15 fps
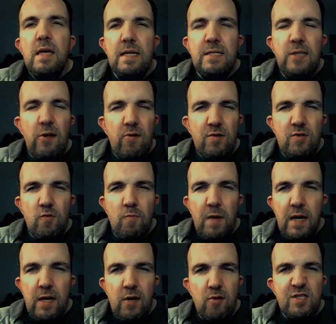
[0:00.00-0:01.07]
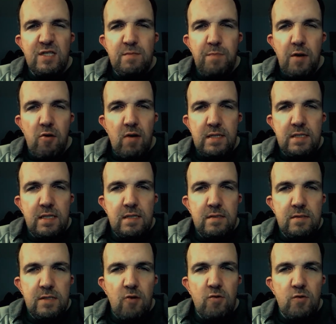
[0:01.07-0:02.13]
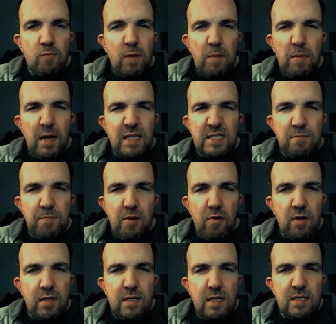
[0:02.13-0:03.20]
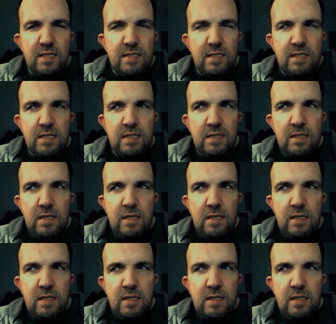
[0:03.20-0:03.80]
tears away your spirit. It tears away my spirit. It just